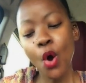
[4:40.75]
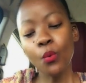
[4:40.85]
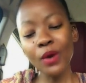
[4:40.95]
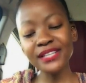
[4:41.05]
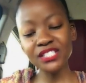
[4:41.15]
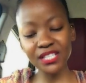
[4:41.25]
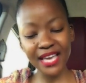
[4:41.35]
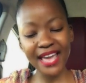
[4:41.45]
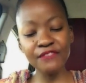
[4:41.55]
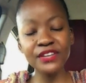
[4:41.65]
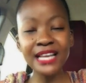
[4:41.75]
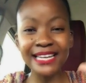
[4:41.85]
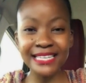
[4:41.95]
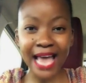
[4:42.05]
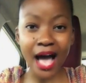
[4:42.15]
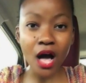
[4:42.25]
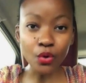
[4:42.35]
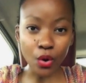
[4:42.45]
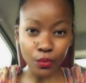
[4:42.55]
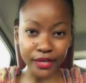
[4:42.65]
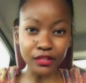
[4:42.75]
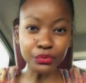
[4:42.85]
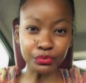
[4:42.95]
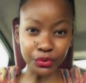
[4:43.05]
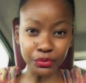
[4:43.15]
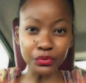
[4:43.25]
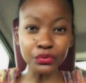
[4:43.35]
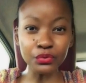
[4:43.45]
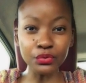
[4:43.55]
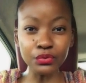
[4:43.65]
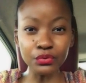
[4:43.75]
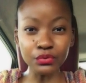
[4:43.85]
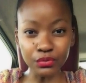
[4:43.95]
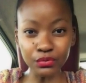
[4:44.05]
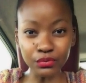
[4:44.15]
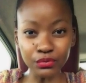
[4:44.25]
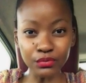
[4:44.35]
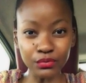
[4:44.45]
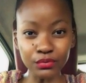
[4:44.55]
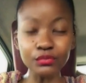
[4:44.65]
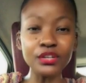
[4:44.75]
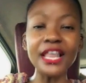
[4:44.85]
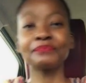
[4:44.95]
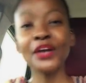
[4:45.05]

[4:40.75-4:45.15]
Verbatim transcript: went to heaven, now will rule.